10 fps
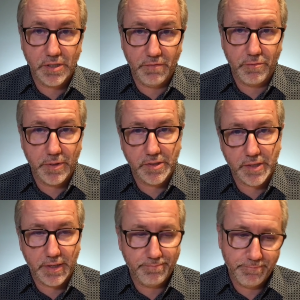for me to
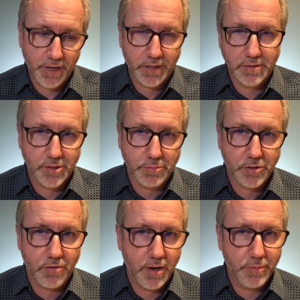say like and
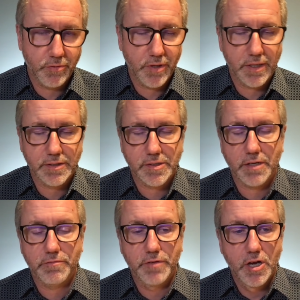subscribe and all that stuff.